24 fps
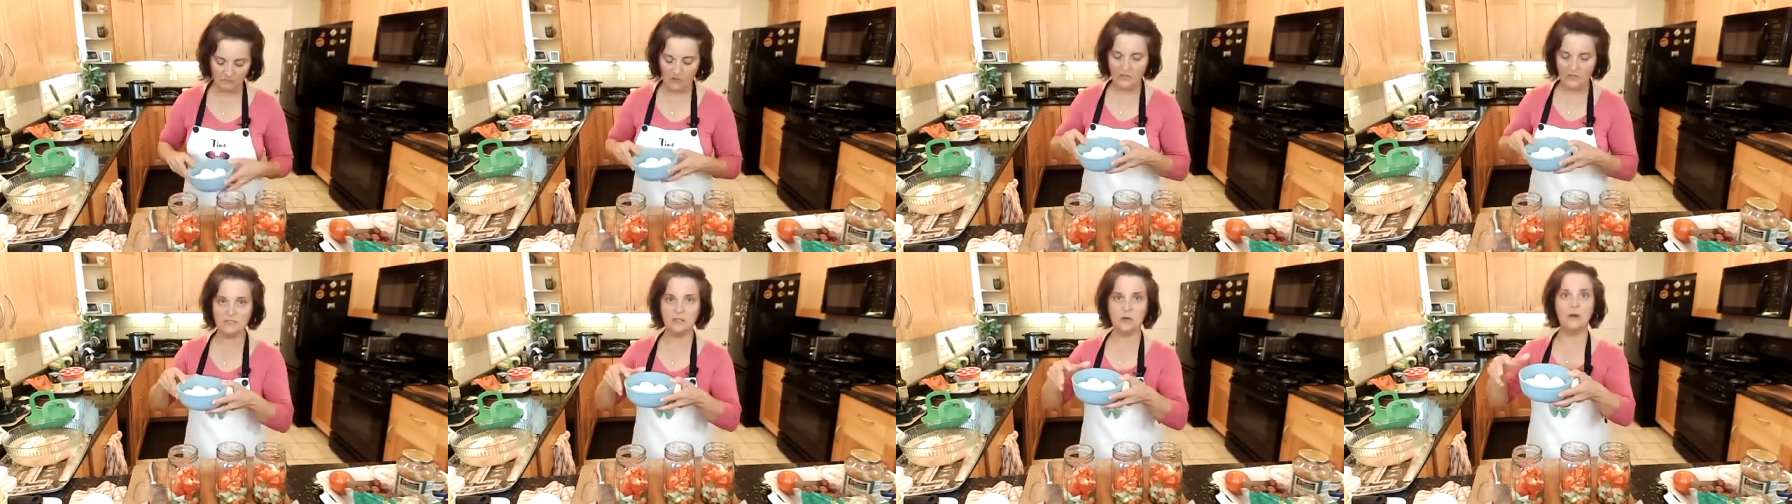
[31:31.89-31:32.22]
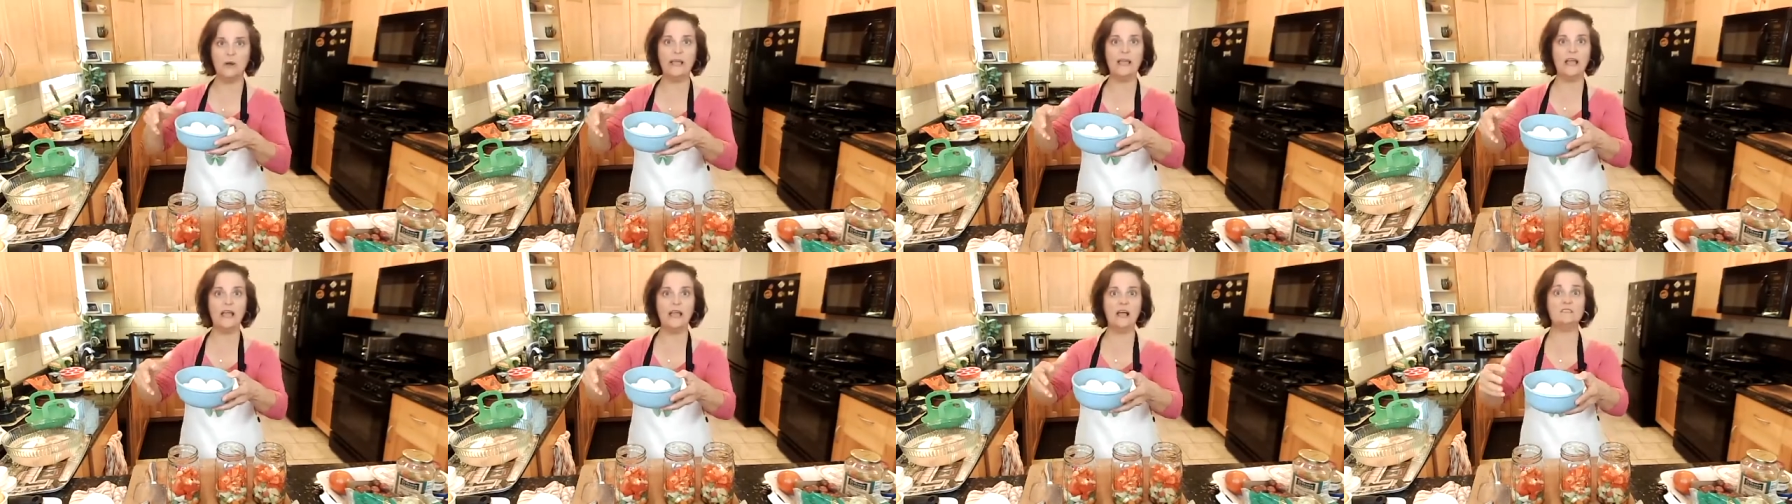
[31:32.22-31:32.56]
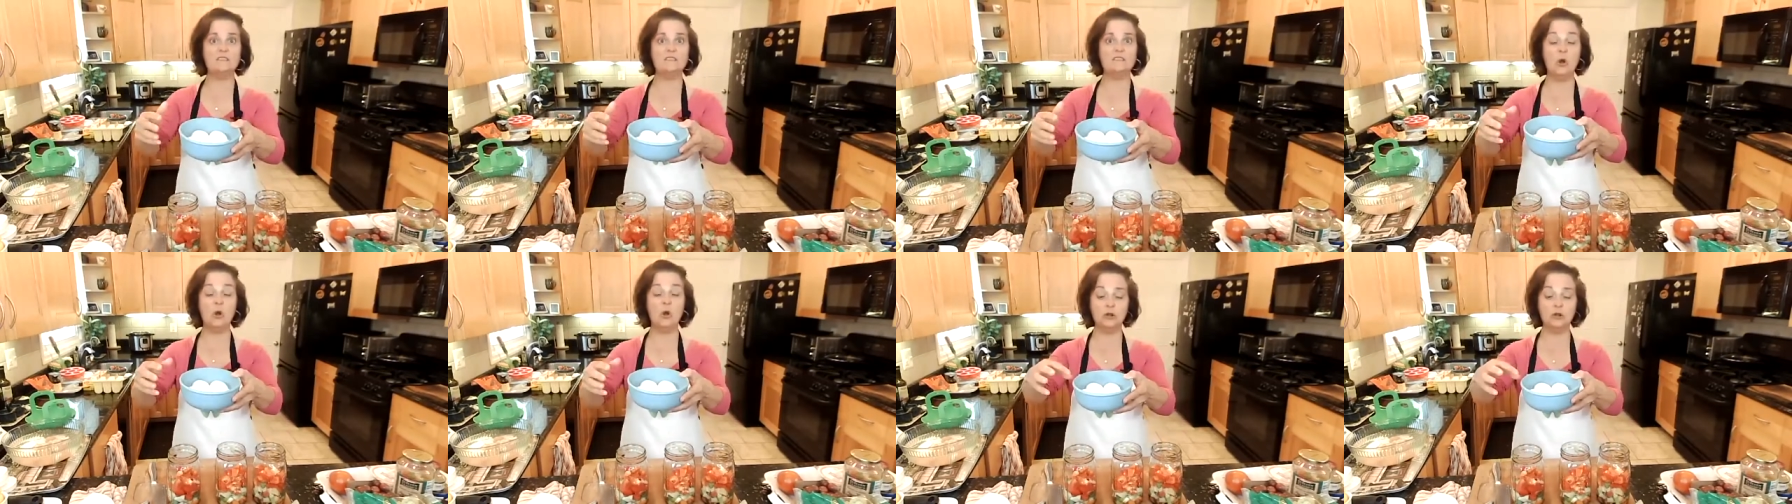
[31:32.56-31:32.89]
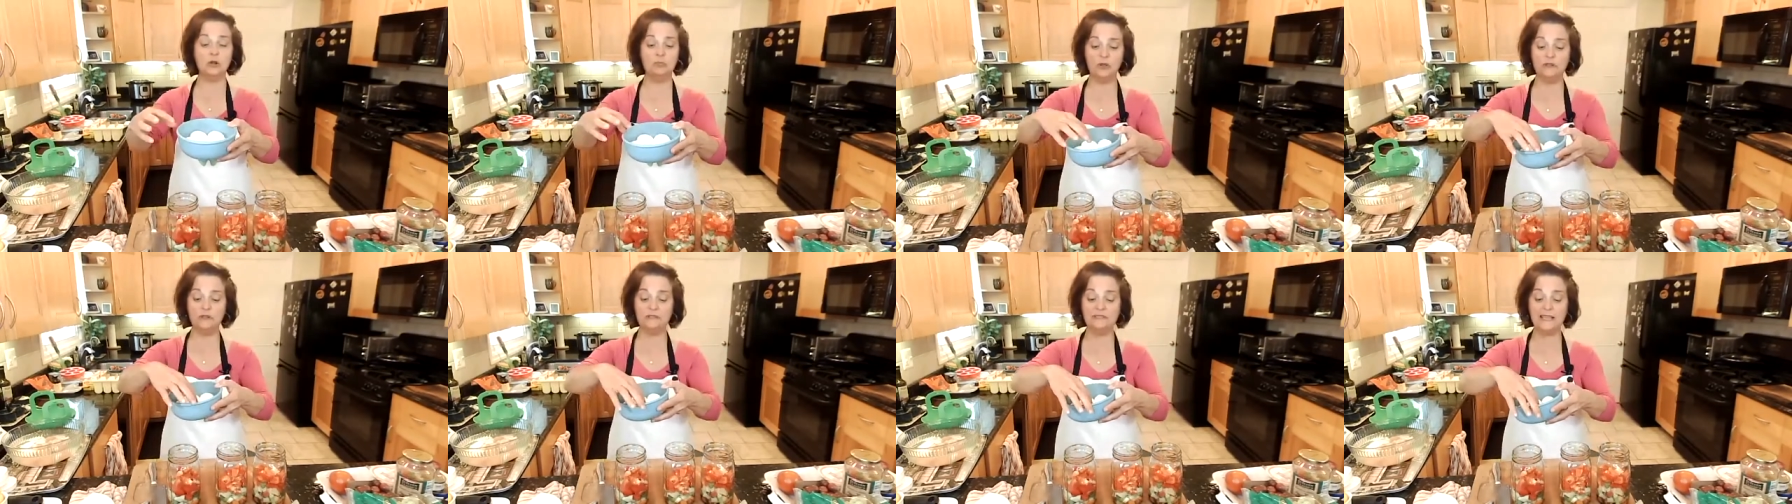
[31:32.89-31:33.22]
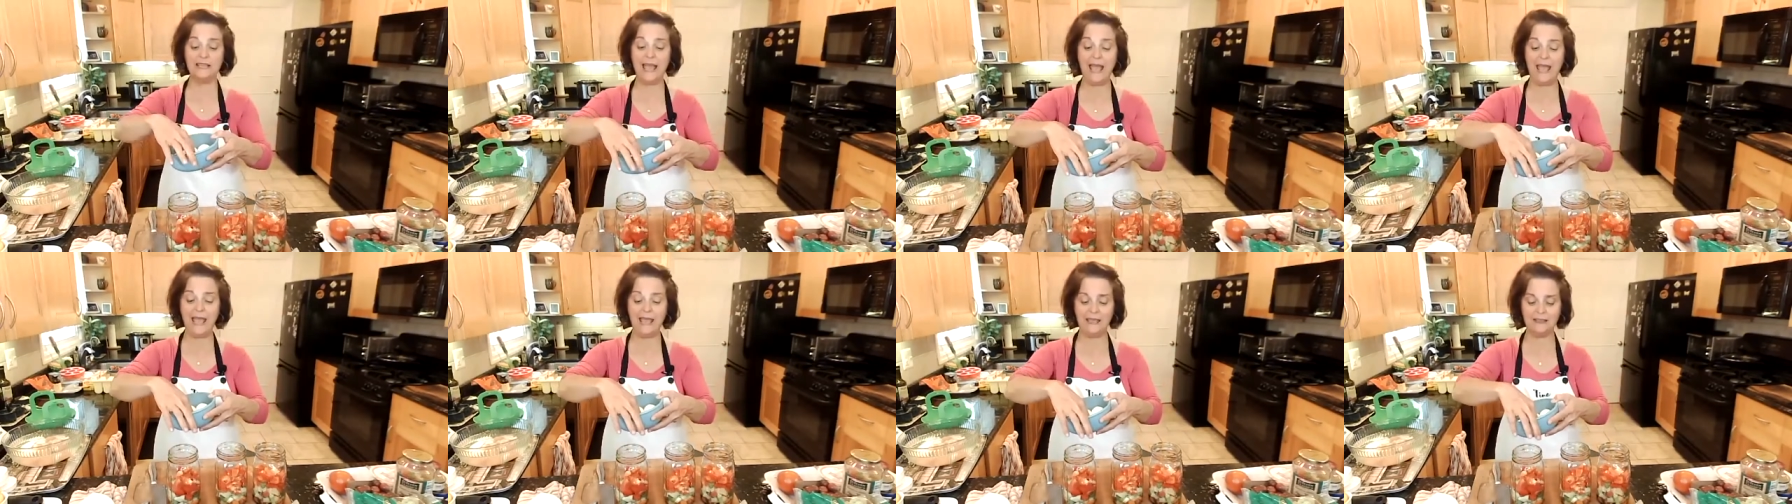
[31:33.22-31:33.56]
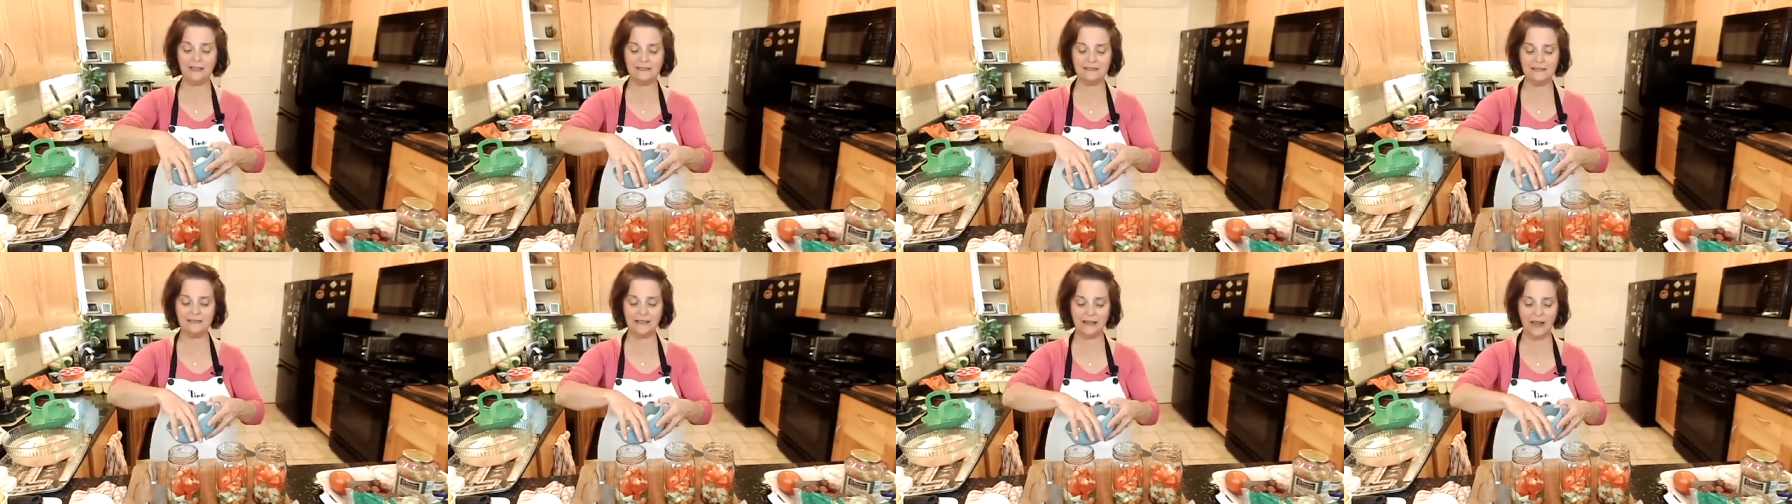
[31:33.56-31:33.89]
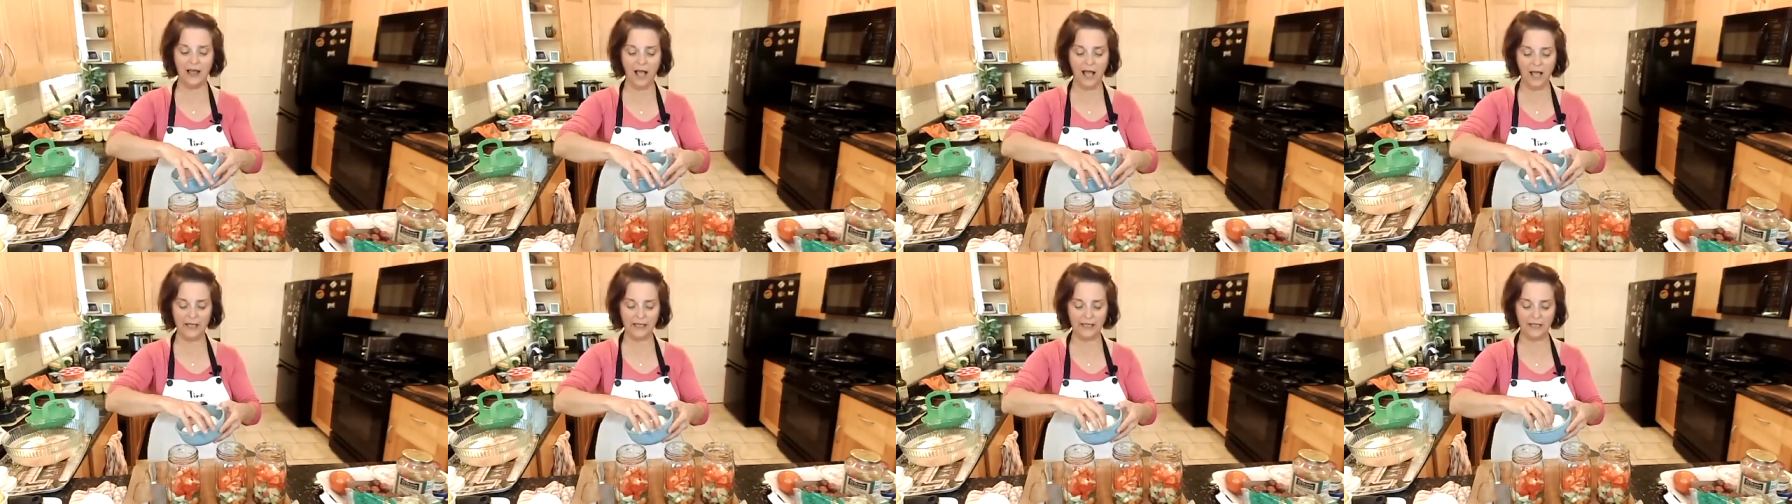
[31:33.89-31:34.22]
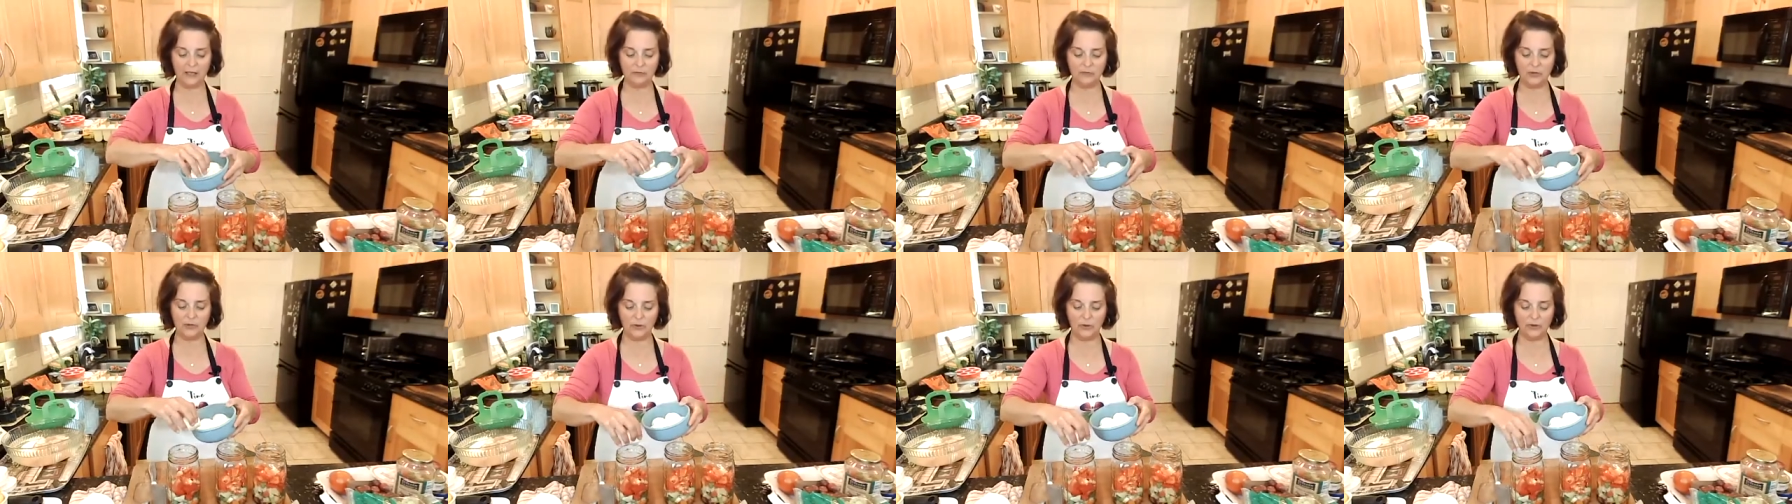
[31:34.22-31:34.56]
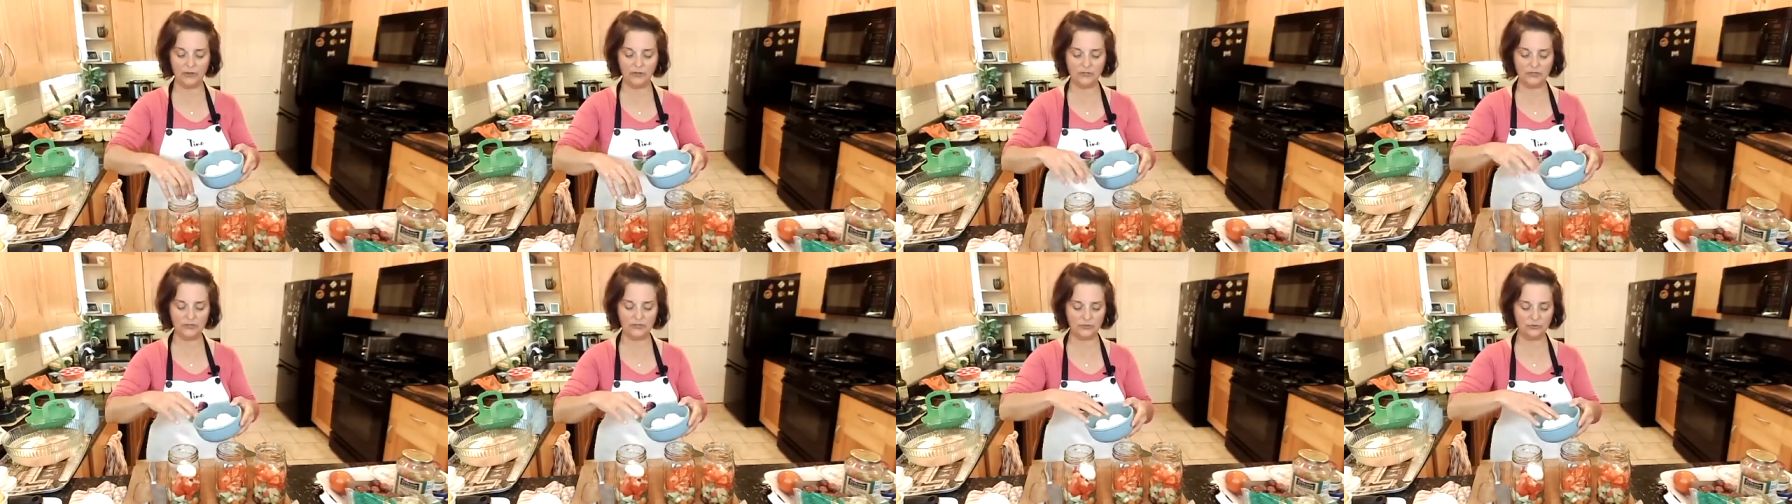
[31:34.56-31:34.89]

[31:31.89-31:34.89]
So I have some hard-boiled eggs that I am going